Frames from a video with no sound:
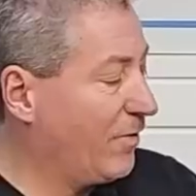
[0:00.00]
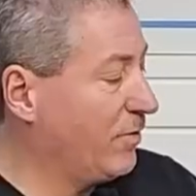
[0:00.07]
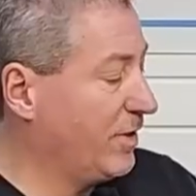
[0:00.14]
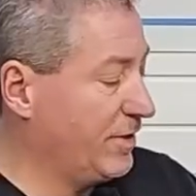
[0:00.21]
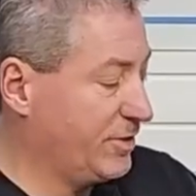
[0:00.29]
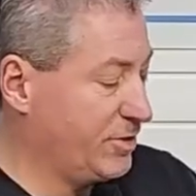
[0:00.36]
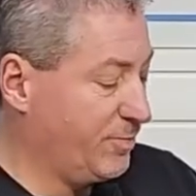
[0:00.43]

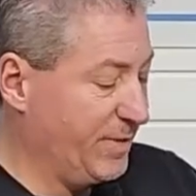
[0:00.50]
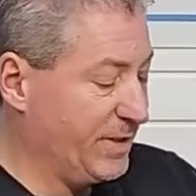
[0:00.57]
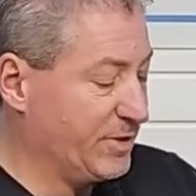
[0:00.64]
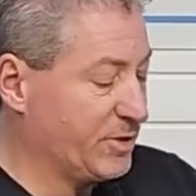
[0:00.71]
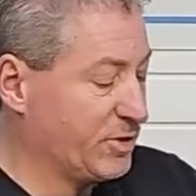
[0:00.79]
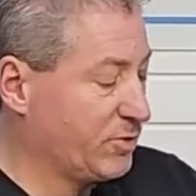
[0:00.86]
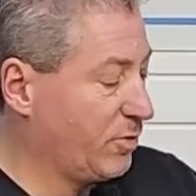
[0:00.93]
TOPDON
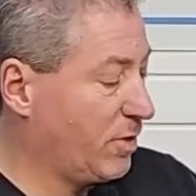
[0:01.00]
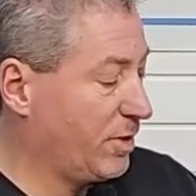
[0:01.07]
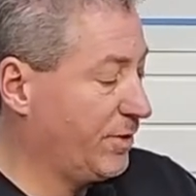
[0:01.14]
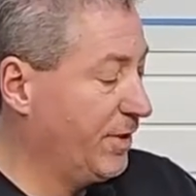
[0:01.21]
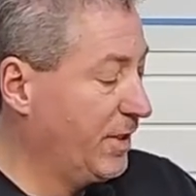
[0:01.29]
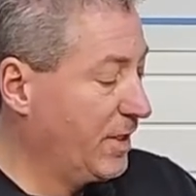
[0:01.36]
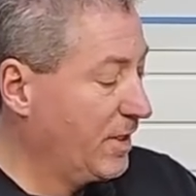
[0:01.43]

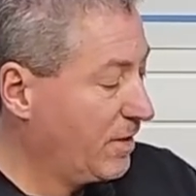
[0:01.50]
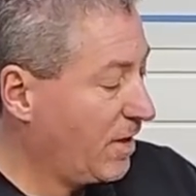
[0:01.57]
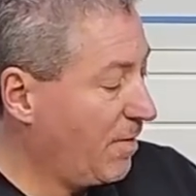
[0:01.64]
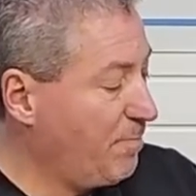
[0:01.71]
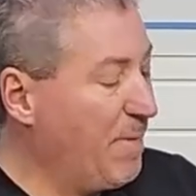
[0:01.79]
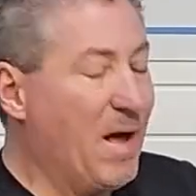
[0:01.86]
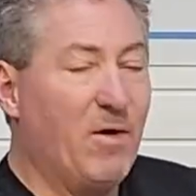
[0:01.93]

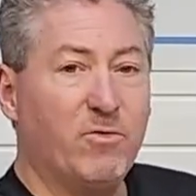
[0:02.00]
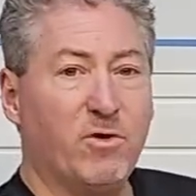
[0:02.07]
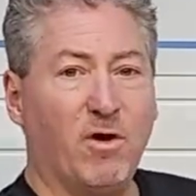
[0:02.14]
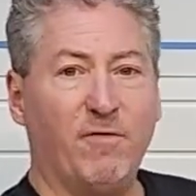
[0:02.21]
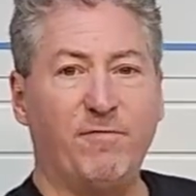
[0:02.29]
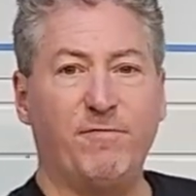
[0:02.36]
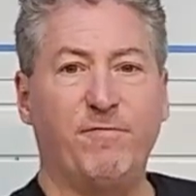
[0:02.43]
PulseQ
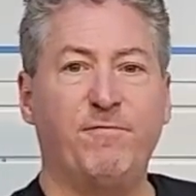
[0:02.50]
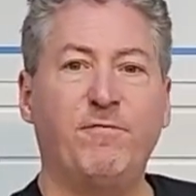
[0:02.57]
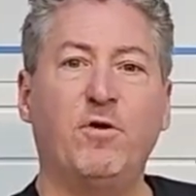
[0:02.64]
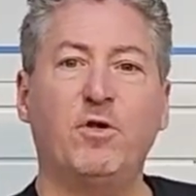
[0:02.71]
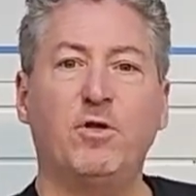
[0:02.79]
is the right